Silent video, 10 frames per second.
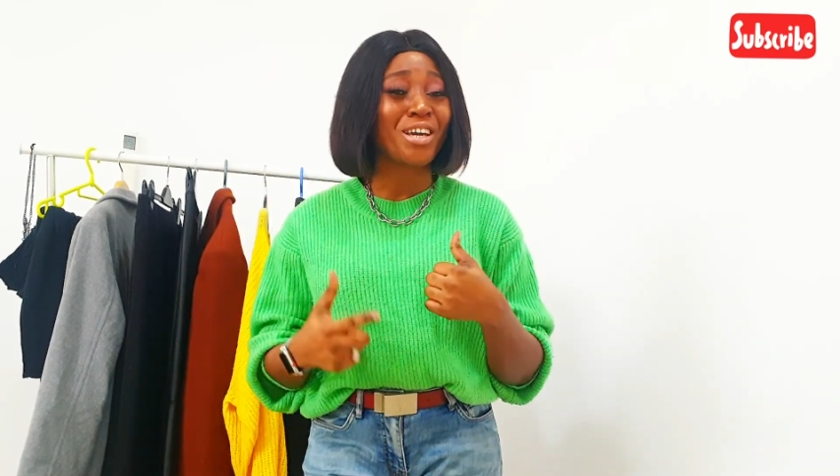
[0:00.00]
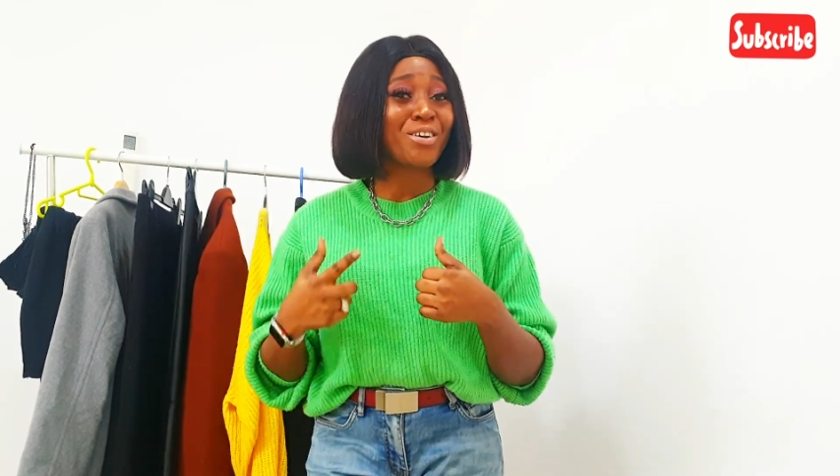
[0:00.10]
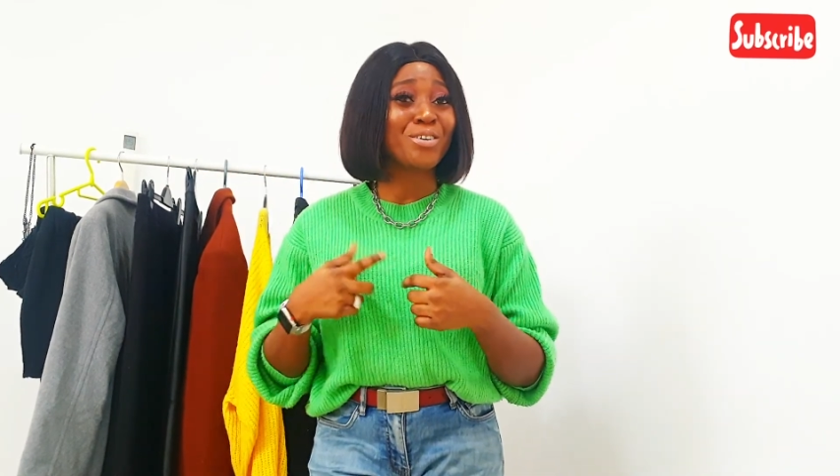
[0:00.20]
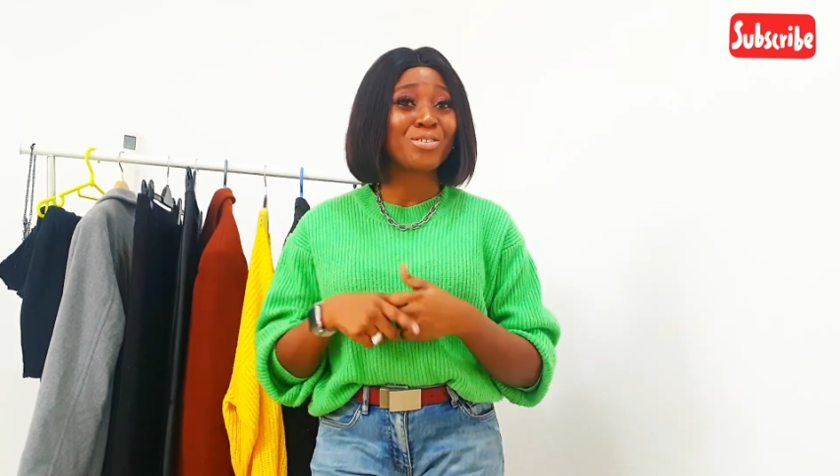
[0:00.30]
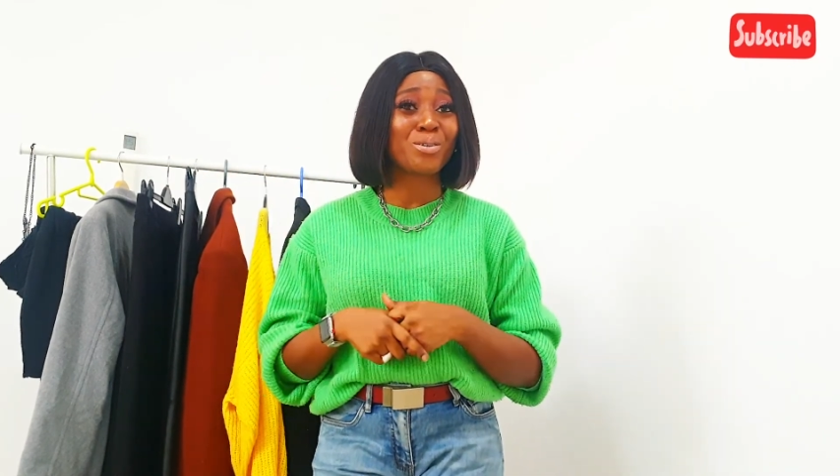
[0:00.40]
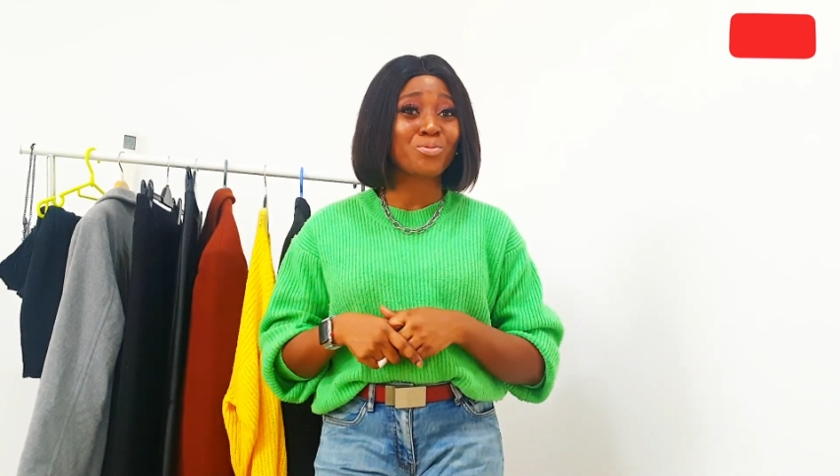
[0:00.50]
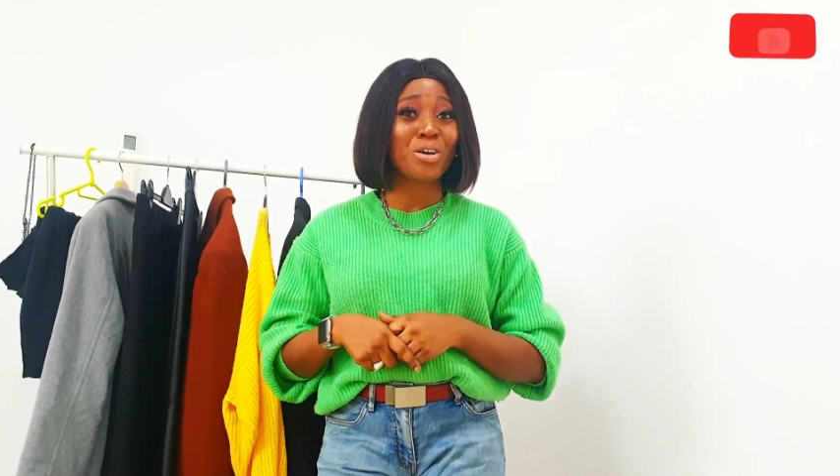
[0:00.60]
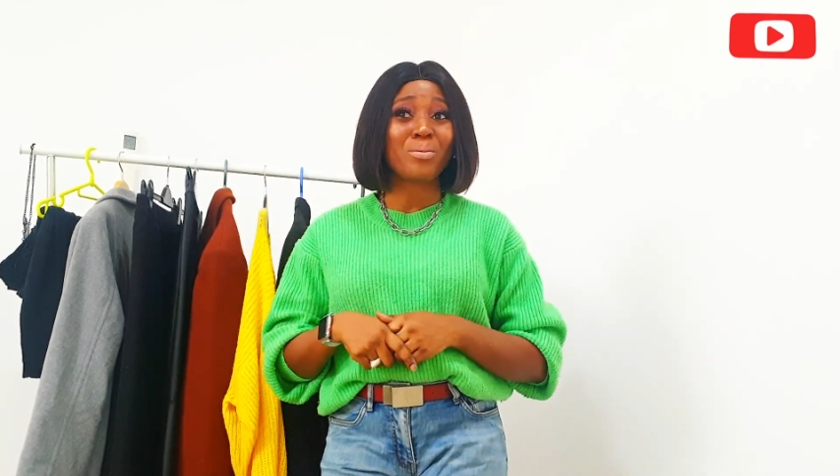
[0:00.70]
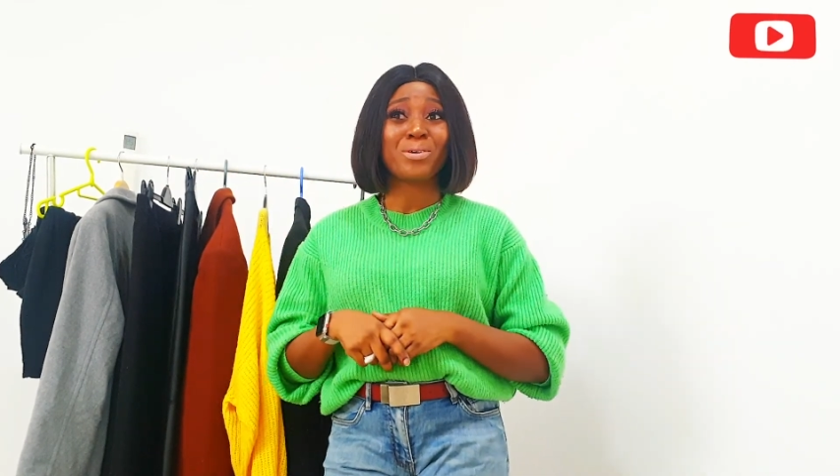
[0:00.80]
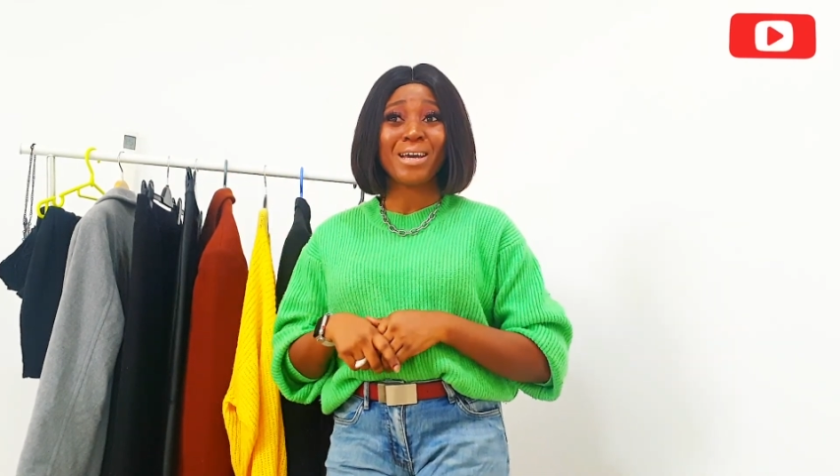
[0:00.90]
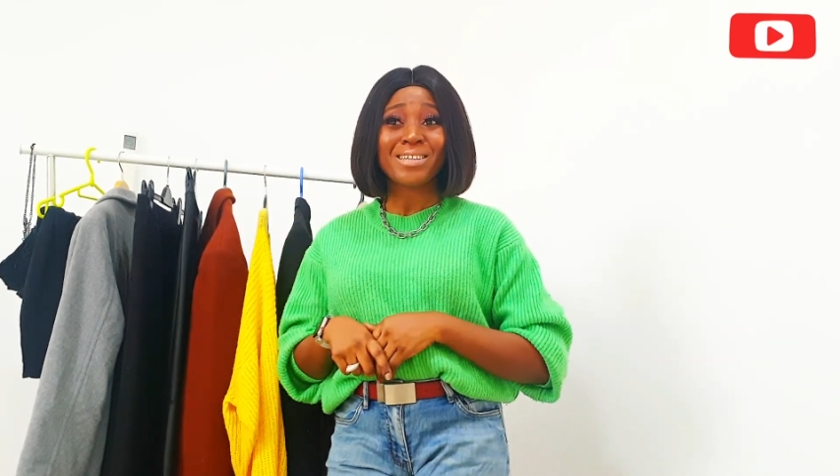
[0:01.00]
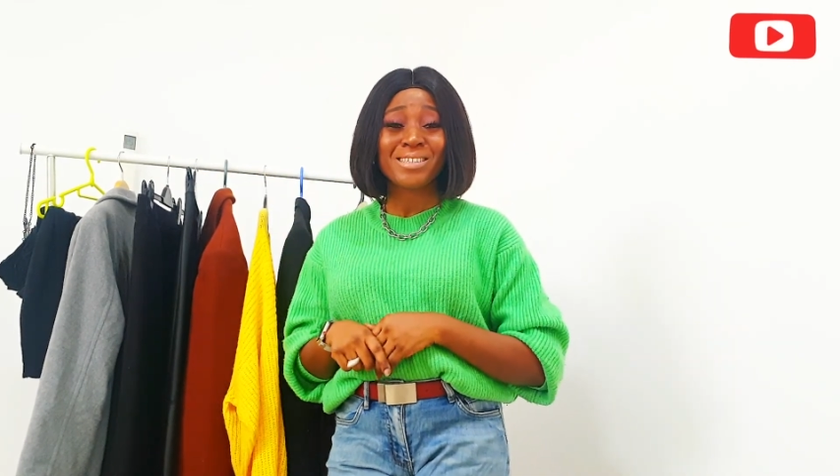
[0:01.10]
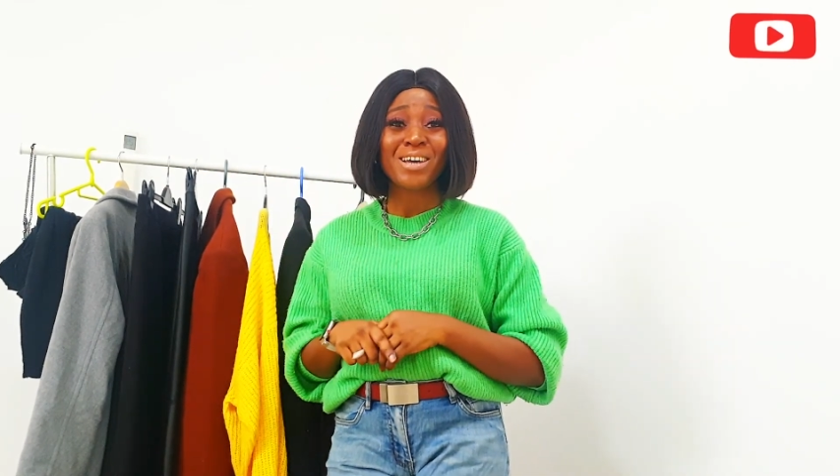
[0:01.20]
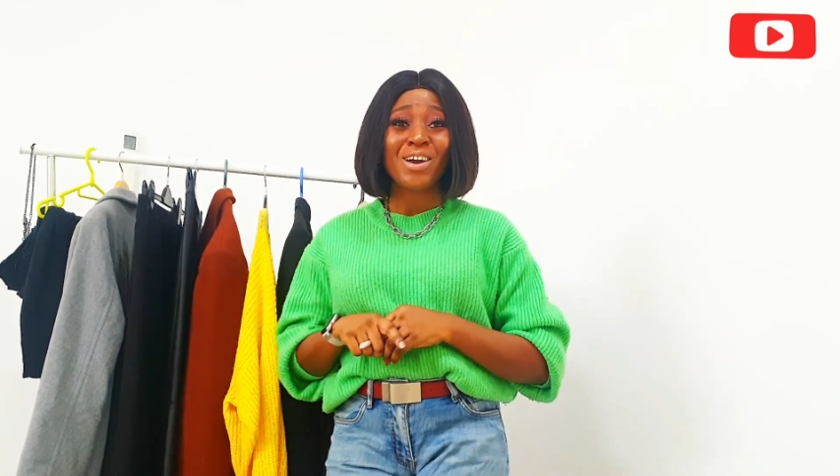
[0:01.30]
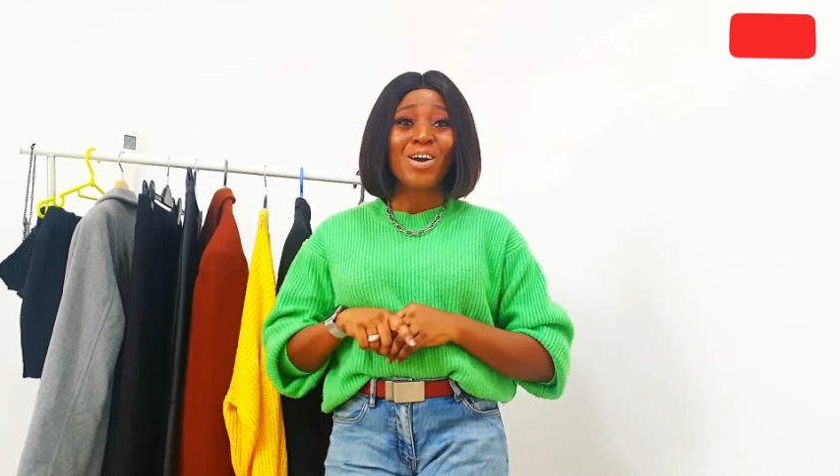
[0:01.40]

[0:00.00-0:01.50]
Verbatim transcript: and you're not subscribed yet